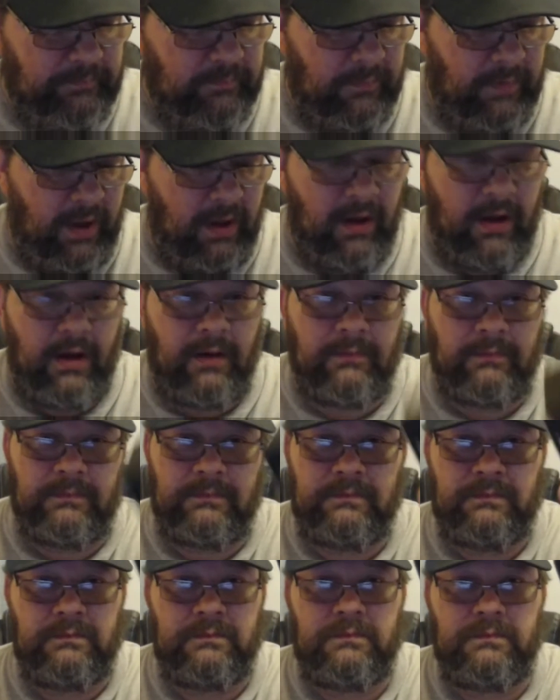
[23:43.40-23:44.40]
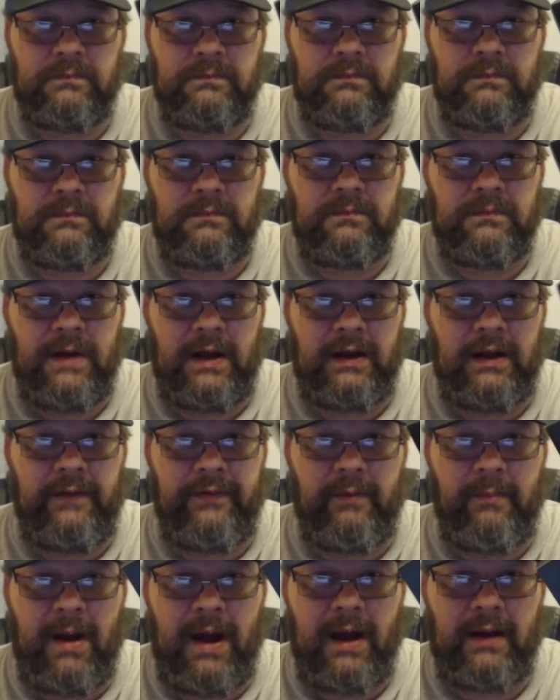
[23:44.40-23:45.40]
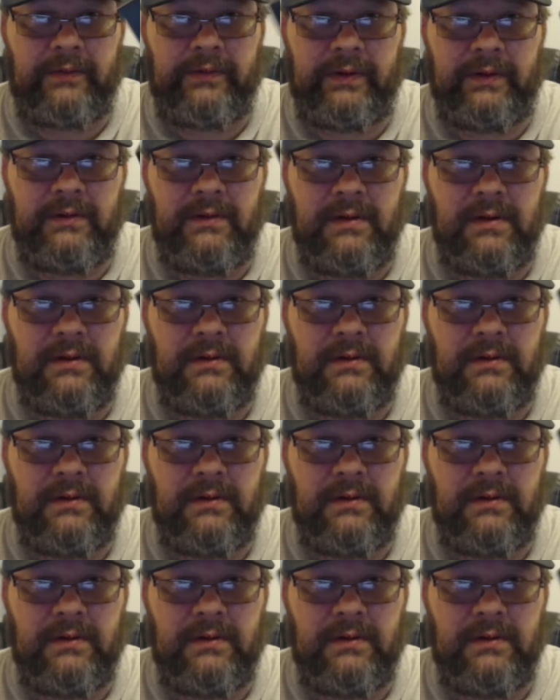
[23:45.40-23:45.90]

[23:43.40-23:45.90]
Um, I love the boxing.